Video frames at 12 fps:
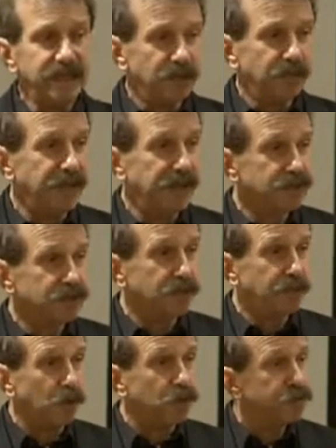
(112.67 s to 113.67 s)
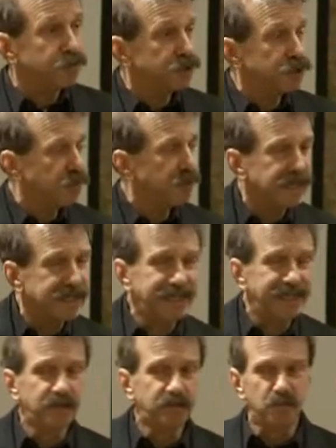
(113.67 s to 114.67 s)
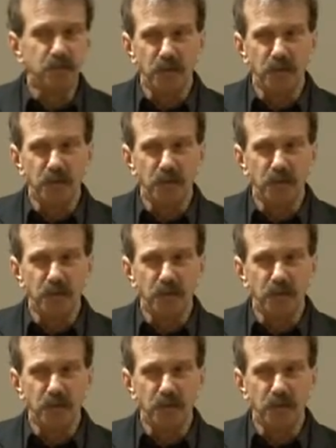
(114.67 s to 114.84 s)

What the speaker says: the best of both, which is what I think